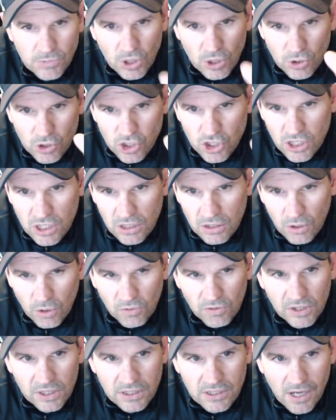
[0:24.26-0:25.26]
sheath
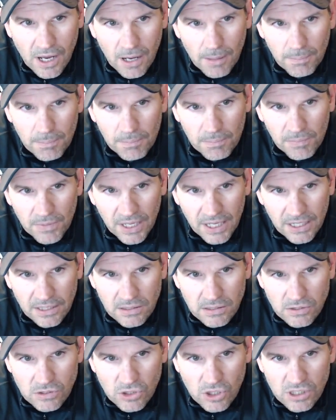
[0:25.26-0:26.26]
over the top that
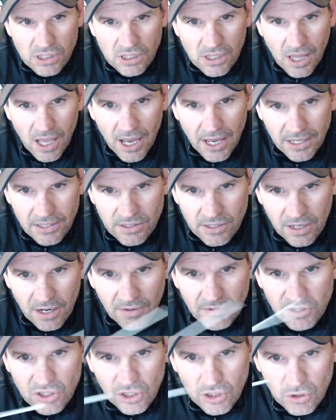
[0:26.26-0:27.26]
just slides. And
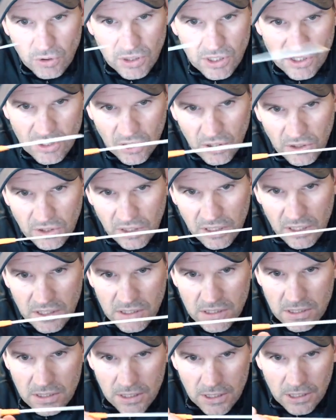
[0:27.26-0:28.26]
obviously you insert
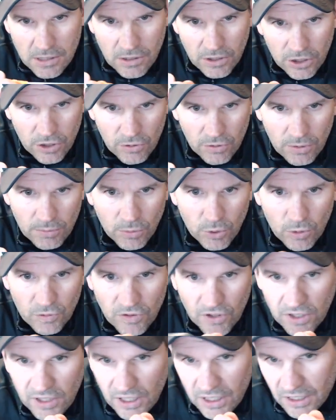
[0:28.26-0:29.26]
this, you remove
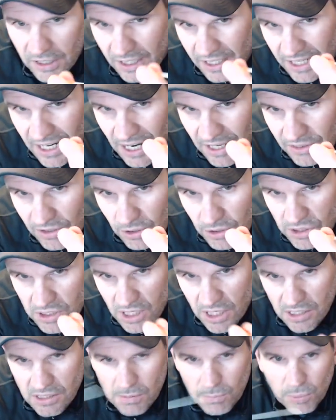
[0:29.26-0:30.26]
the needle and the catheter
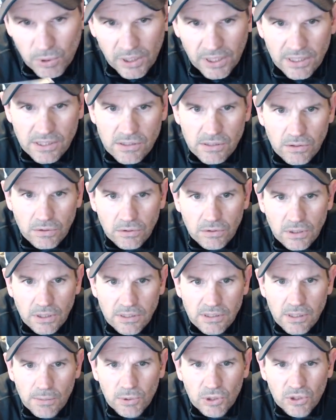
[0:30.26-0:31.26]
stays in place. So a
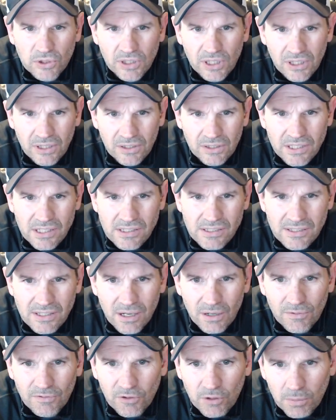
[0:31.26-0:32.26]
typical needle. And these
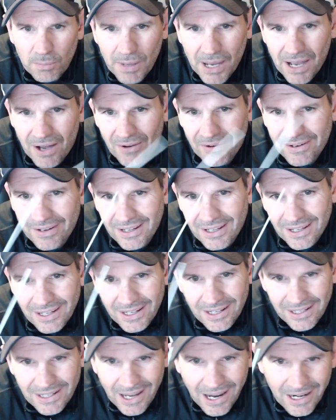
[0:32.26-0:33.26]
sell for about
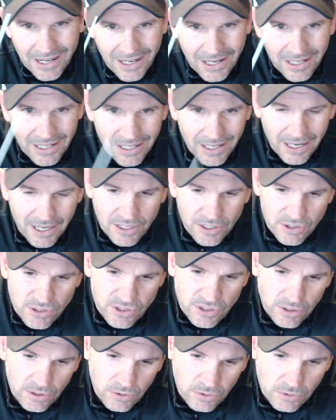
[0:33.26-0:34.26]
$9.99 or
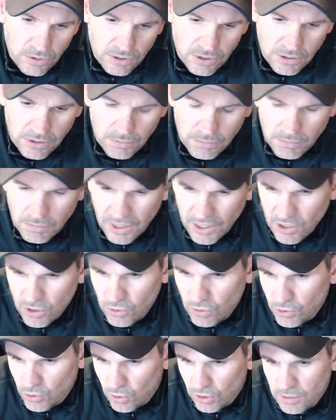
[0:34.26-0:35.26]
so. I
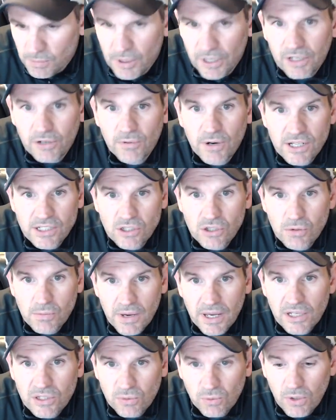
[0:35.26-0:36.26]
know North American Rescue
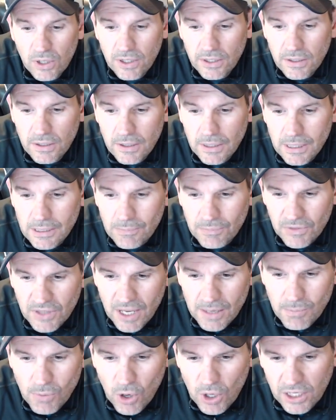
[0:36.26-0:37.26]
makes one.
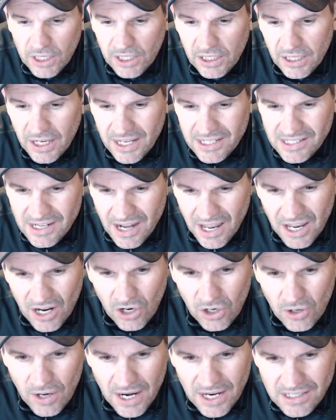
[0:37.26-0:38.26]
They market it as an
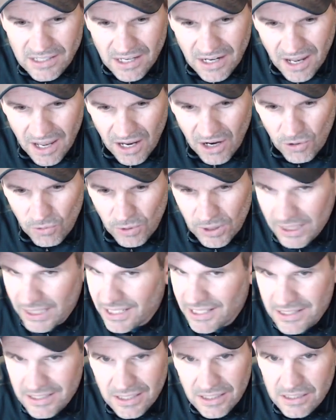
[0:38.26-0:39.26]
ARS, an air
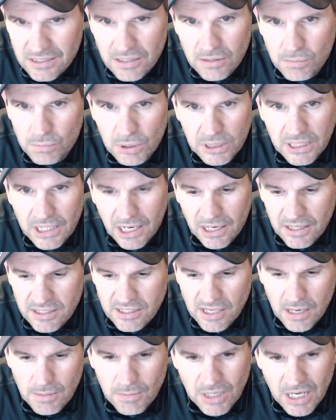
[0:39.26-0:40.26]
release system, but kind of the
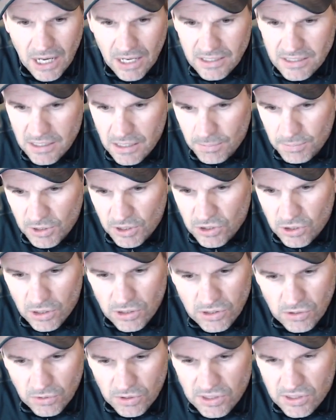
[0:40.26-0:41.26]
same concept. It's
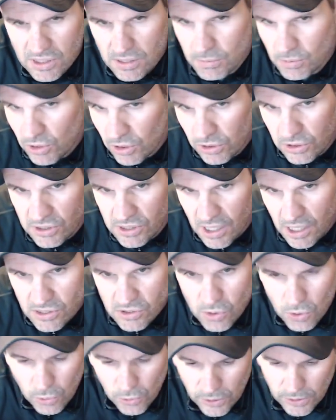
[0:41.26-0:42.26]
also in a similar size
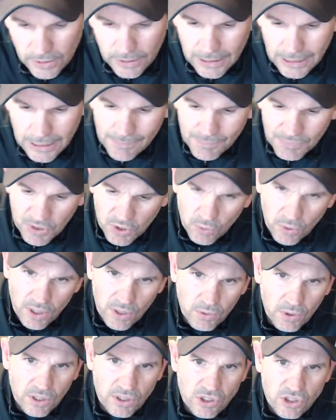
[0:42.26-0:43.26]
holder. And what I
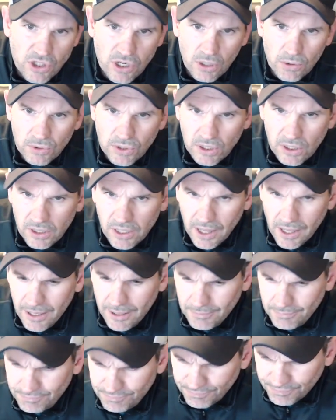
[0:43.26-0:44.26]
wanted to share with you
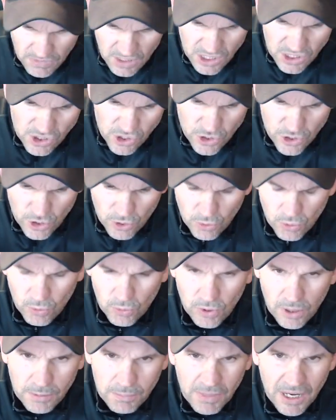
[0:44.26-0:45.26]
today is a newer
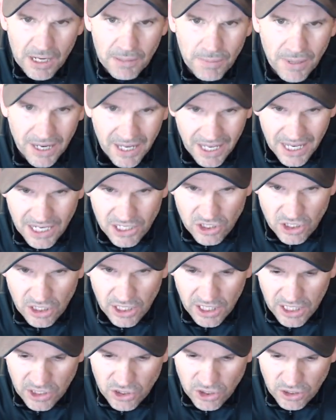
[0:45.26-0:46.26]
one made by
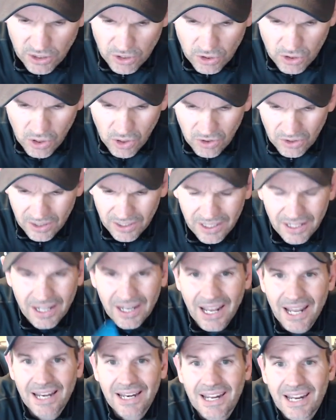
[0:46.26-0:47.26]
H&H, and they're calling
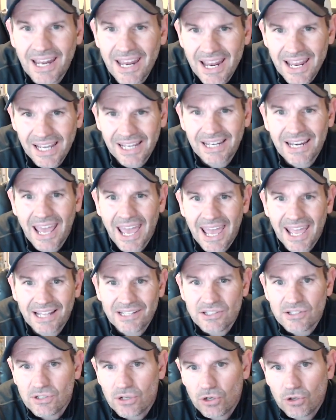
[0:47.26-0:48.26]
it an
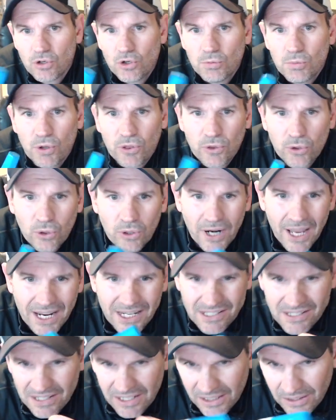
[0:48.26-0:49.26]
enhanced
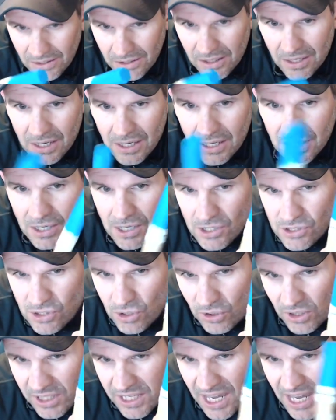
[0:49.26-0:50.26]
pneumothorax needle.
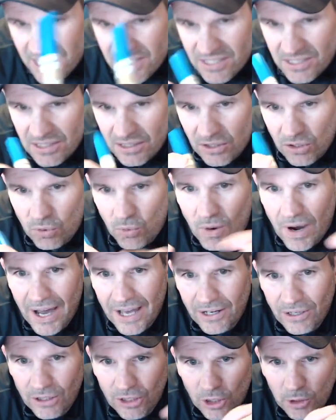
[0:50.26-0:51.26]
So the case is a little
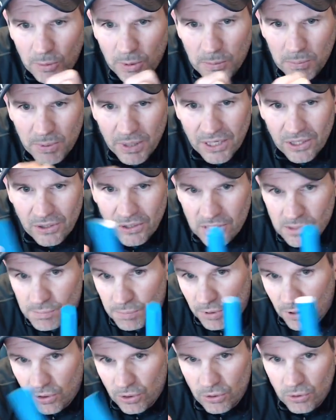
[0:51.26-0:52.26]
wider, a little bit bigger. It's
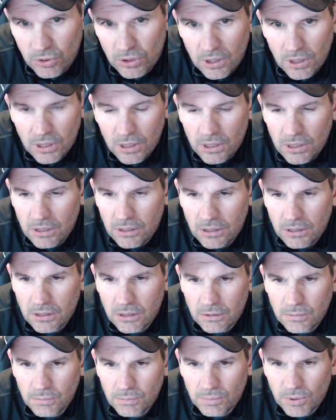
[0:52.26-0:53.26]
blue.
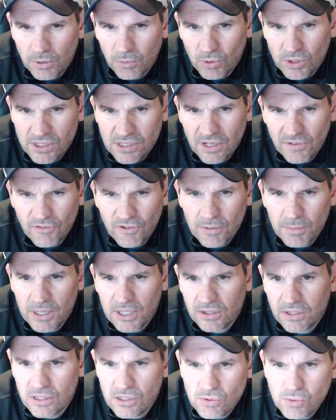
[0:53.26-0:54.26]
But what's different
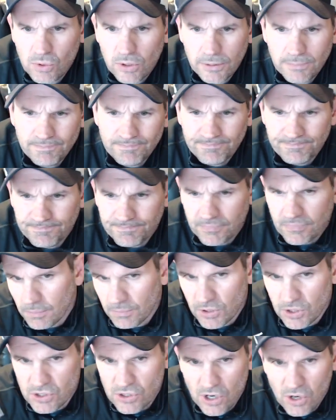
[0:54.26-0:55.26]
about this one,
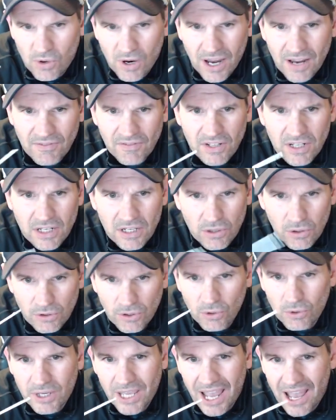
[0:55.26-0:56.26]
there's no IV or
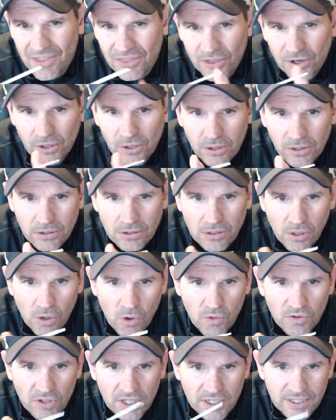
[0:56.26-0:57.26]
no catheter
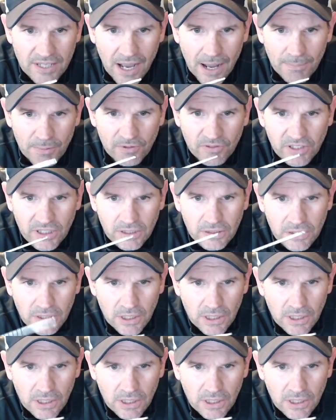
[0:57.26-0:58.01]
over the top of it.